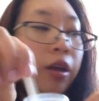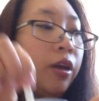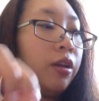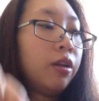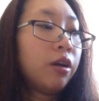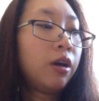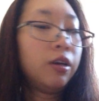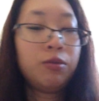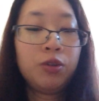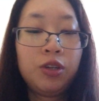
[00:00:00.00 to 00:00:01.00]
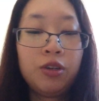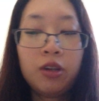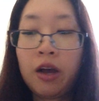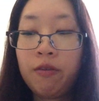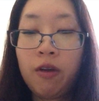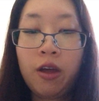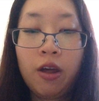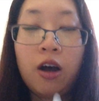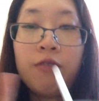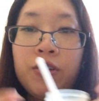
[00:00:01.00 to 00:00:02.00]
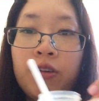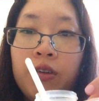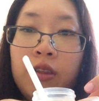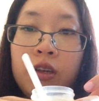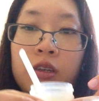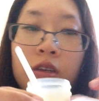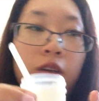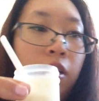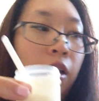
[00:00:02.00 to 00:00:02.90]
And I would still have, after this,